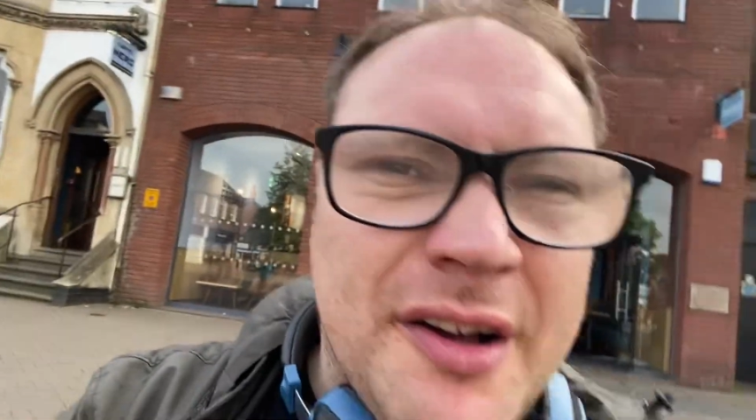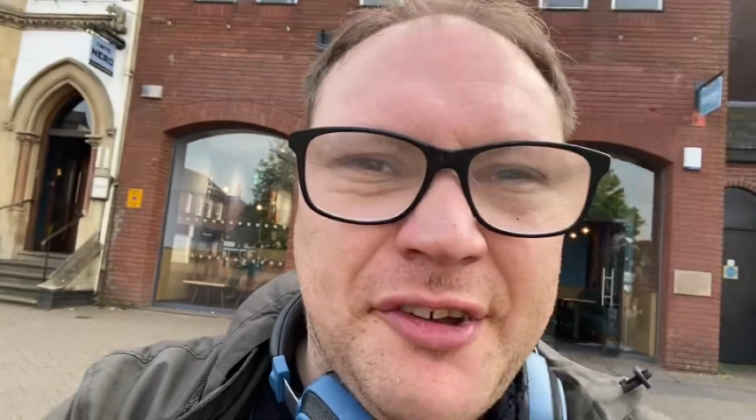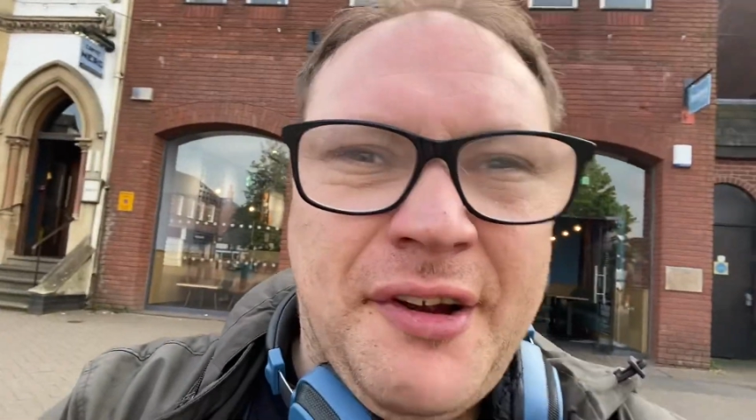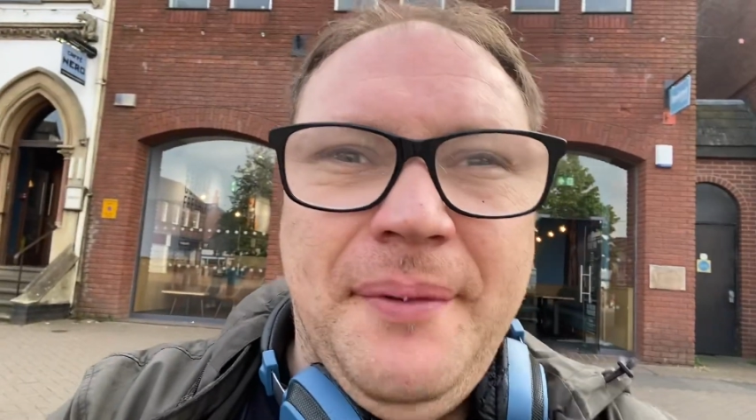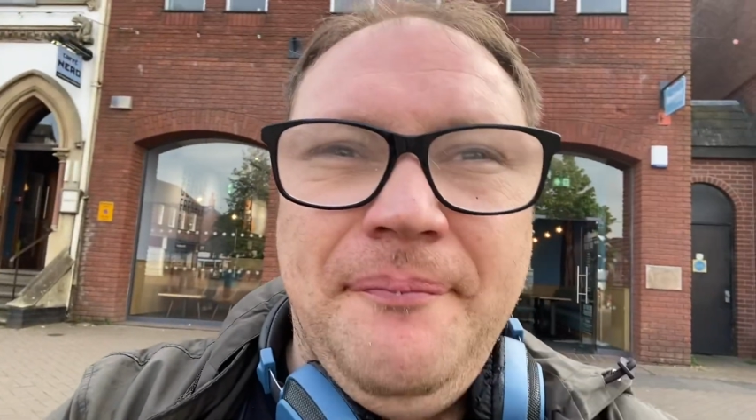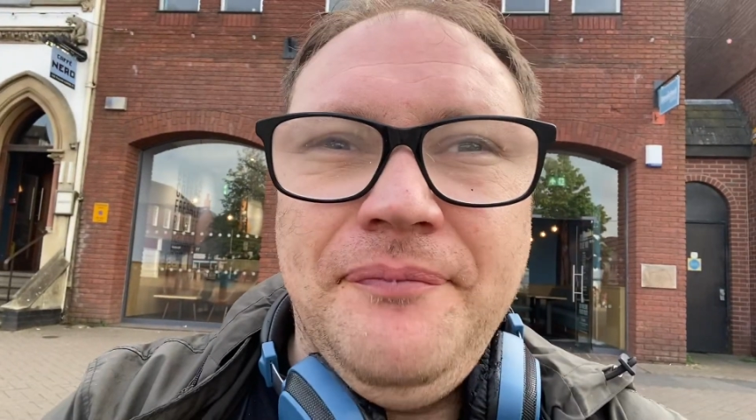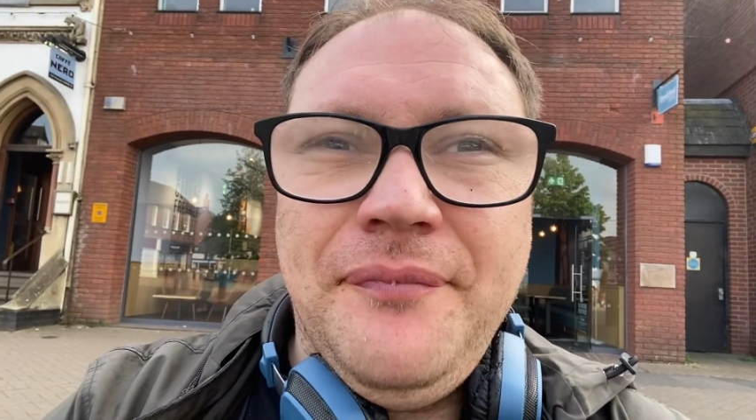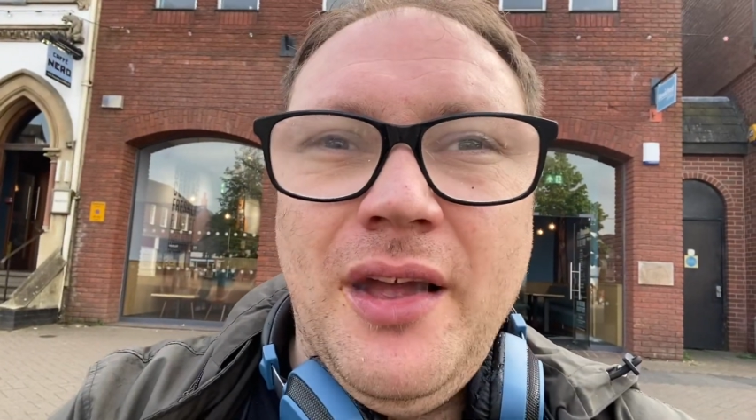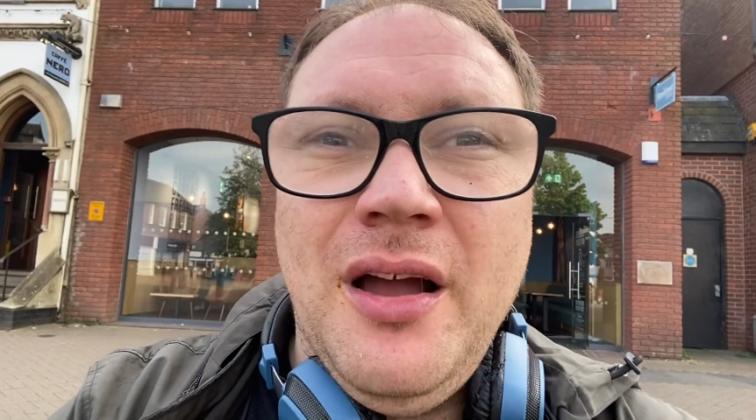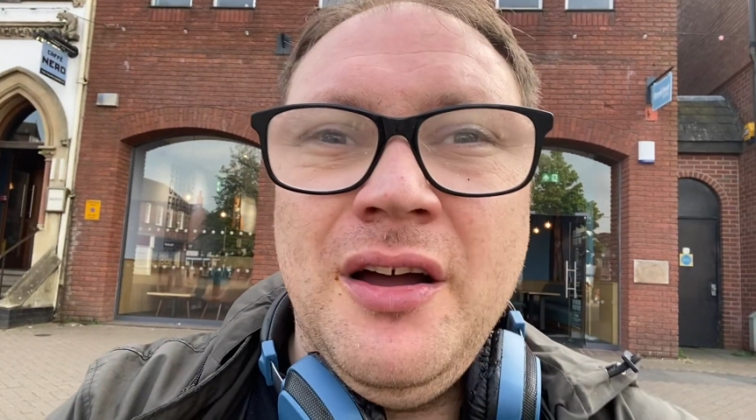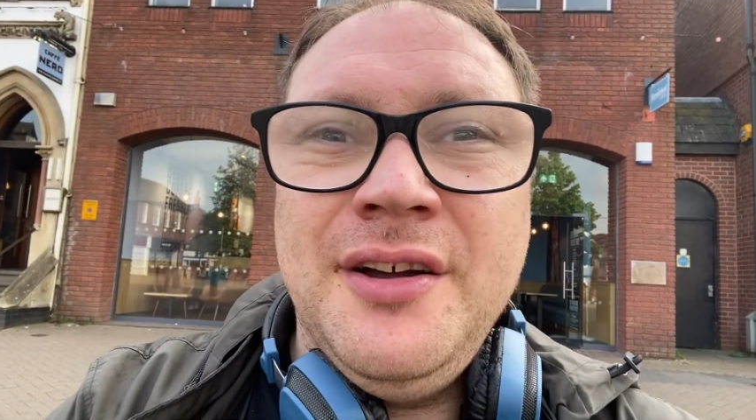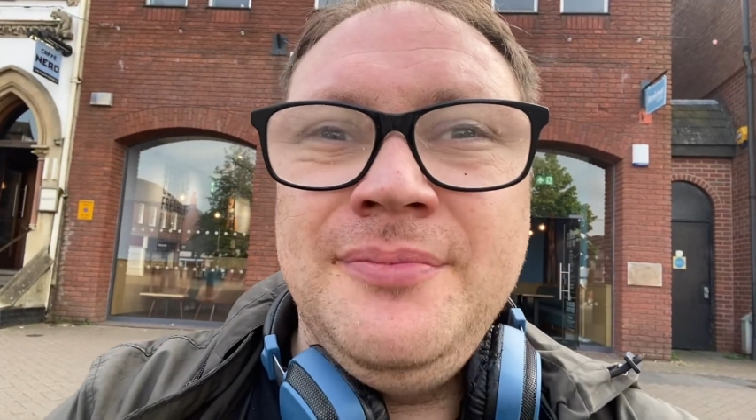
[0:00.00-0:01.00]
sorry.
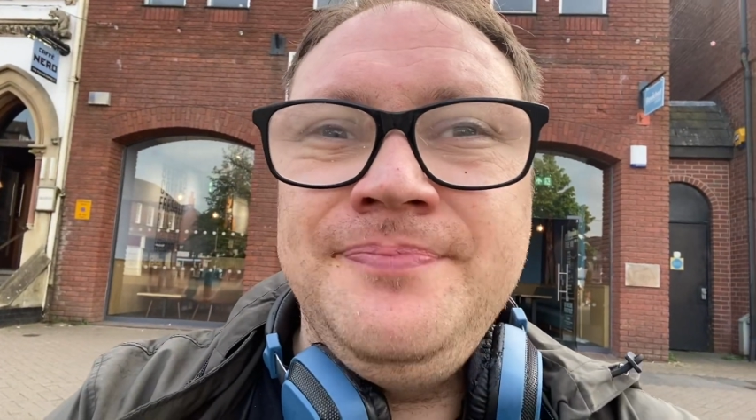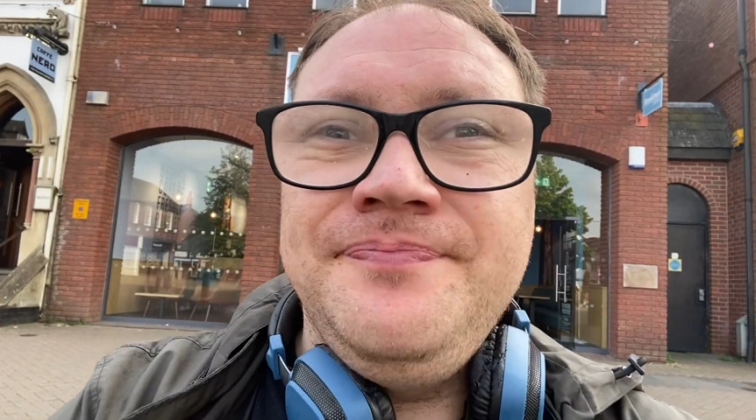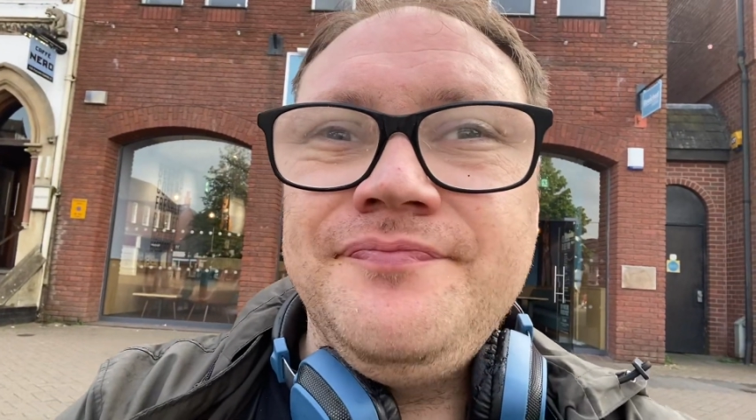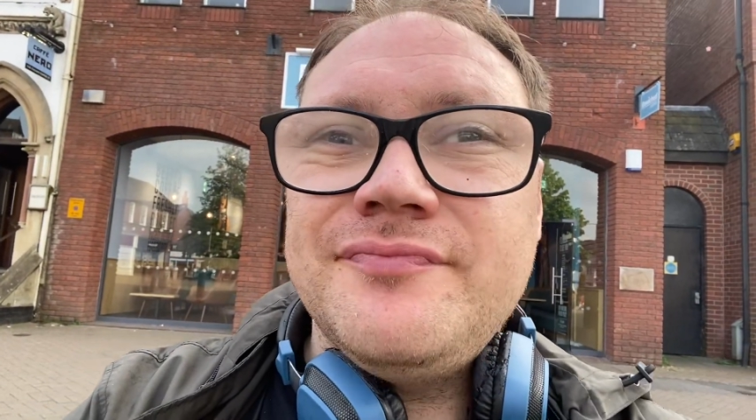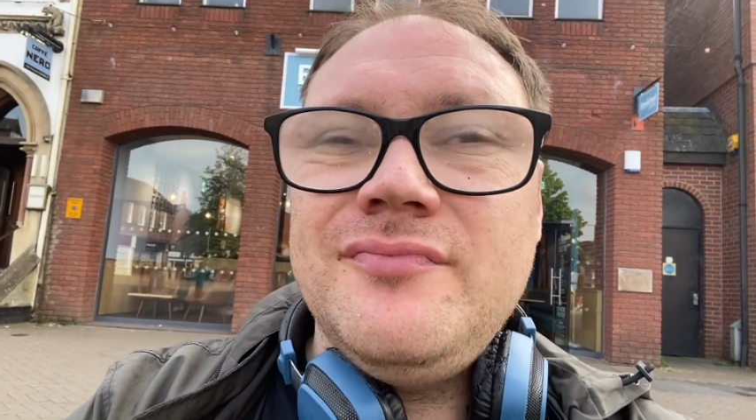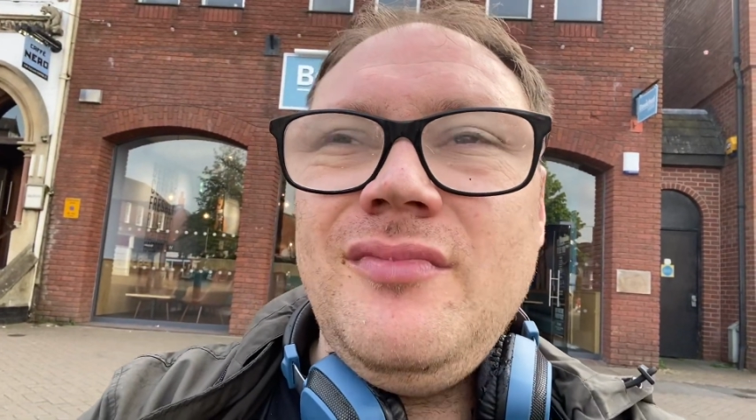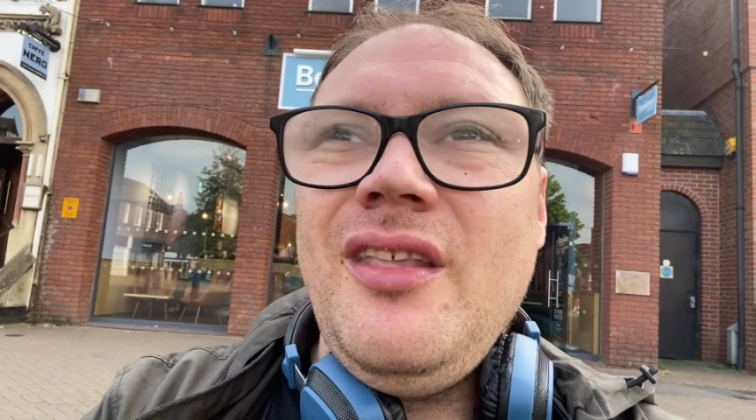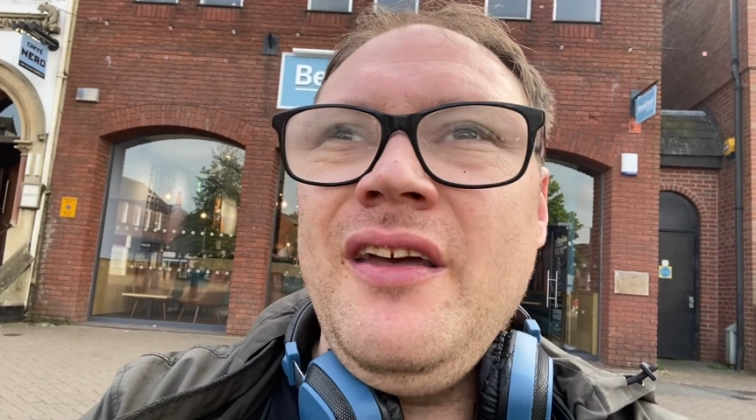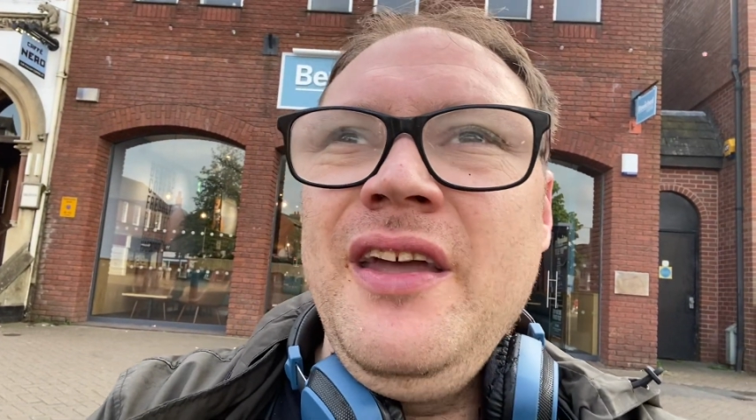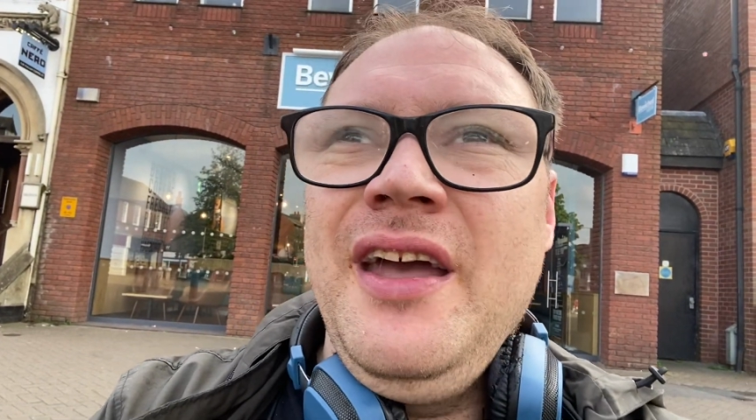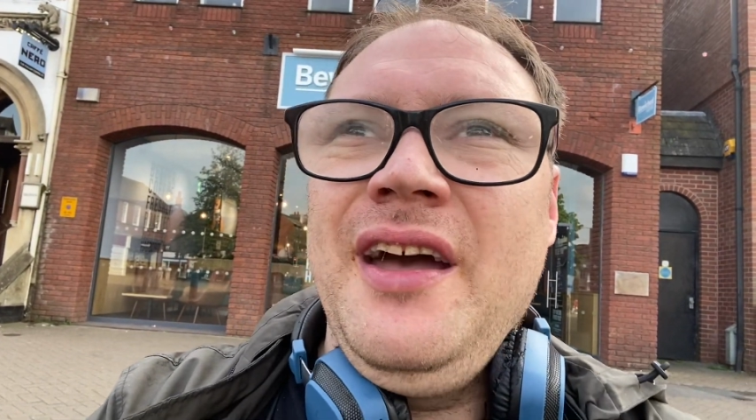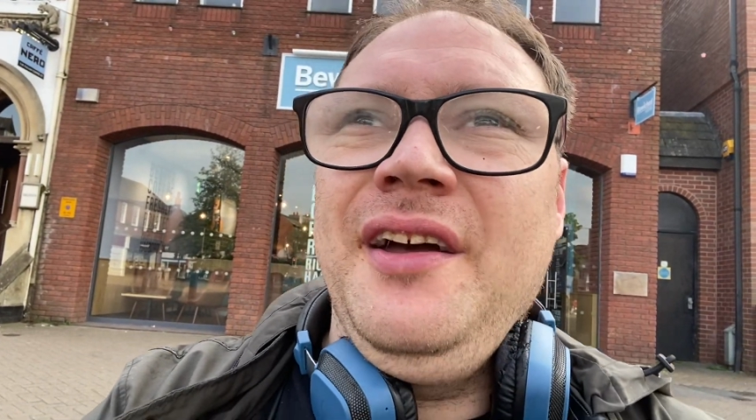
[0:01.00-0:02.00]
Um,
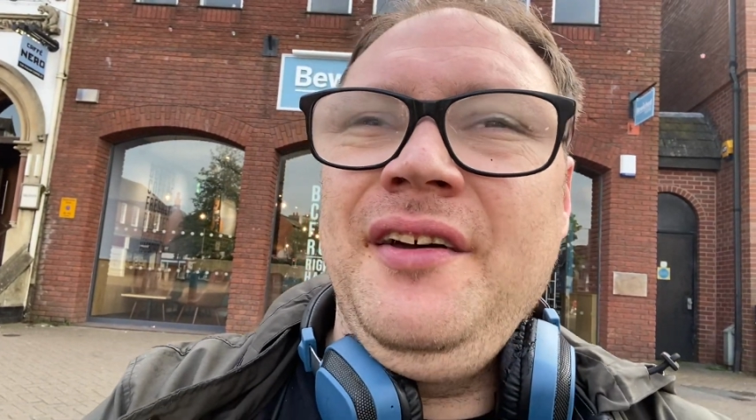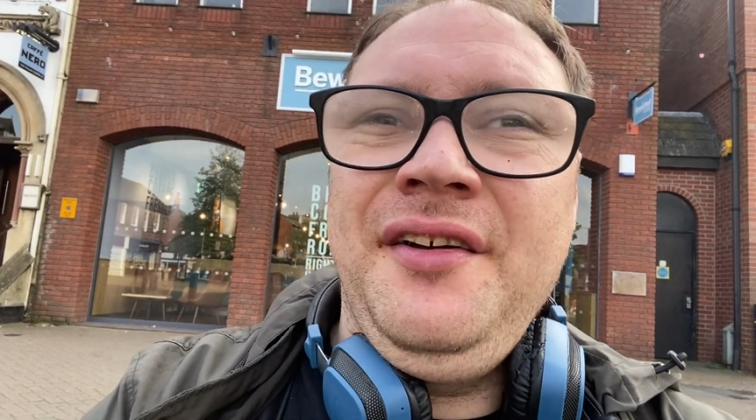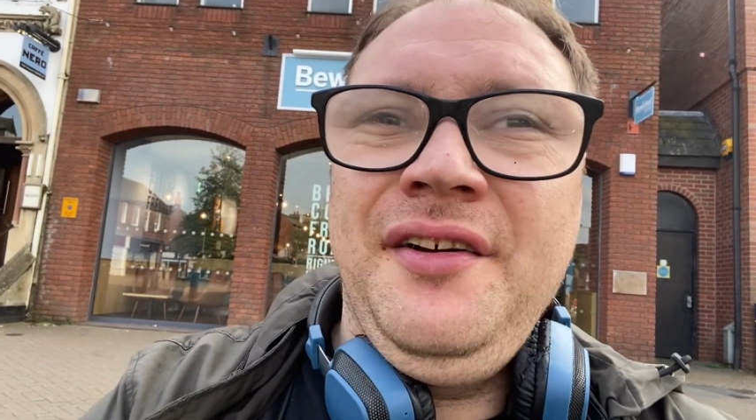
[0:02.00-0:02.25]
yeah.